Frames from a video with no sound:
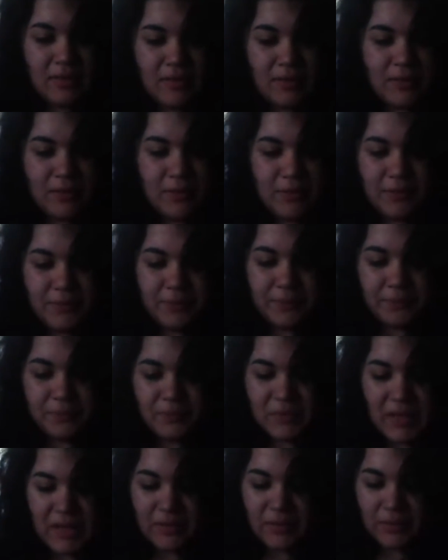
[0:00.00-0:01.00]
So
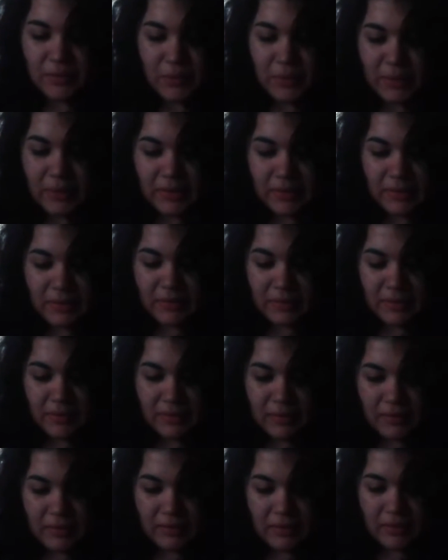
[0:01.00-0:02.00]
that's always
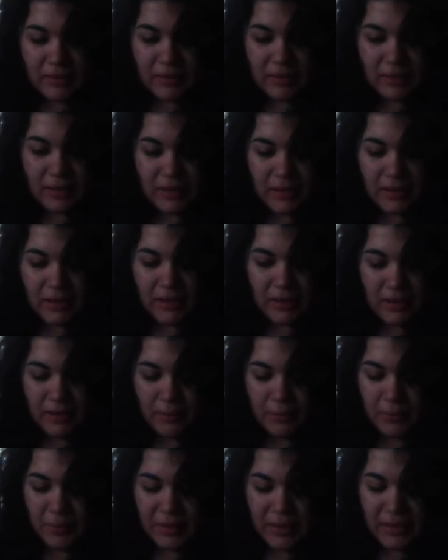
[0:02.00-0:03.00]

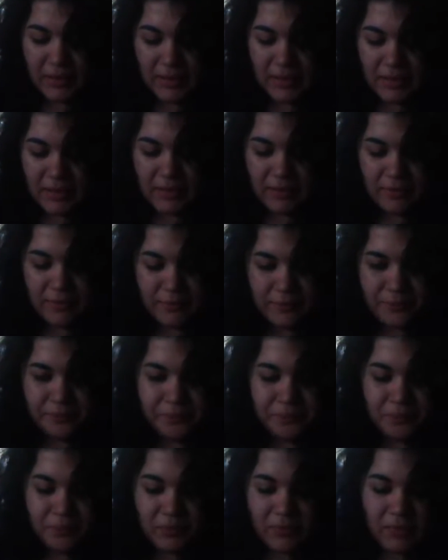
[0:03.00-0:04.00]
a wicked thing.
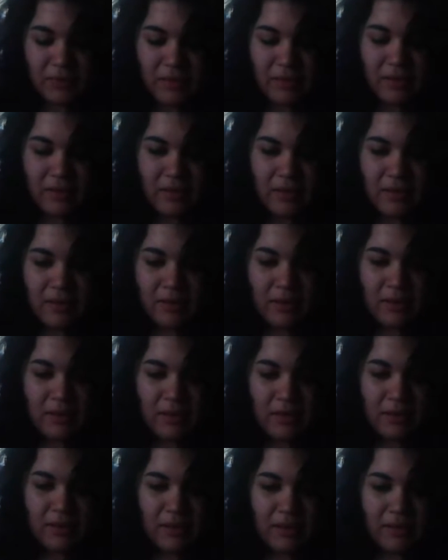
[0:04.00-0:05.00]
Hmm.
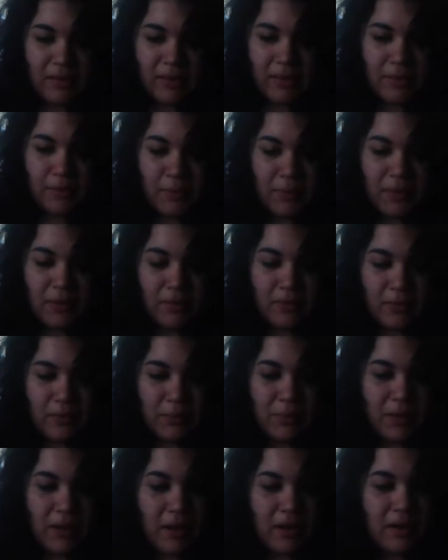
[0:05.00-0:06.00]
Let's see what else
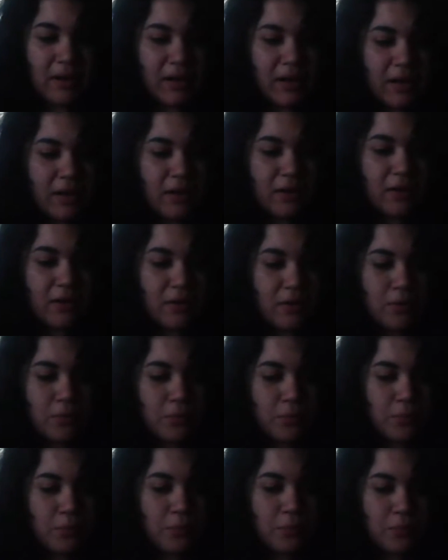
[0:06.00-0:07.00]
have we got in here.
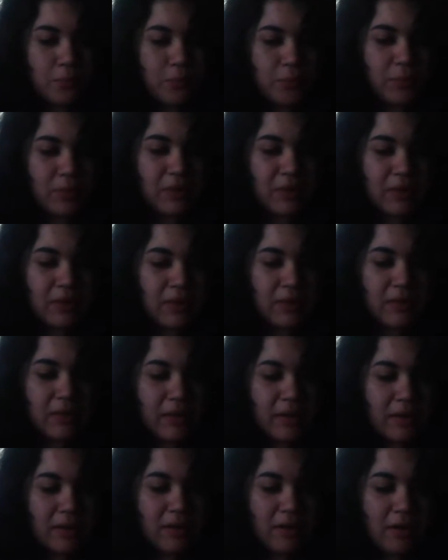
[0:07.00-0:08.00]
What's
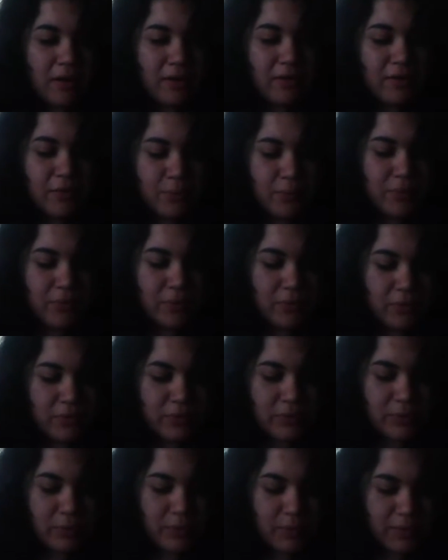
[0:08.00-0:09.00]
in Harley's purse
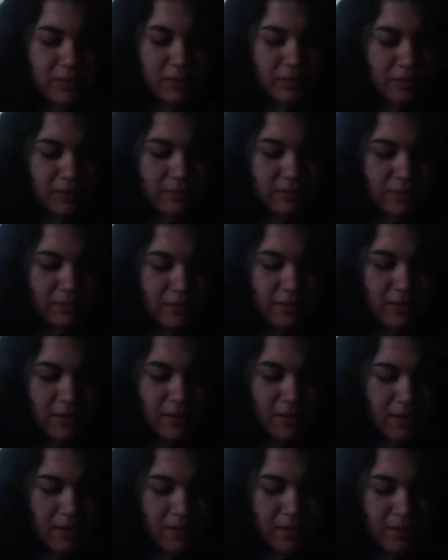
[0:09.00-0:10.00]
doing?
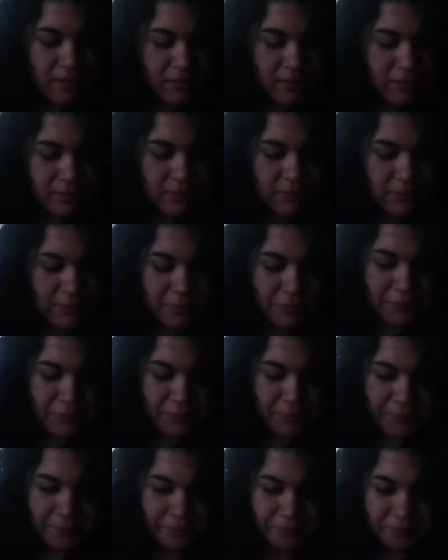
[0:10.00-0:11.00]
So
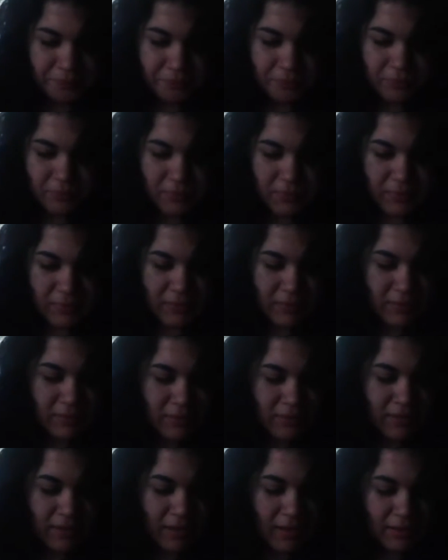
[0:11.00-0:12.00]

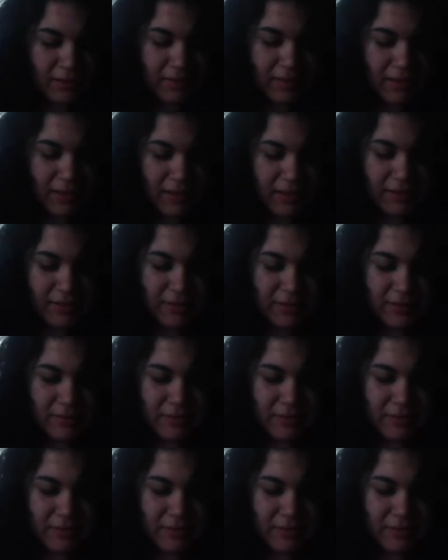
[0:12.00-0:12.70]
they got that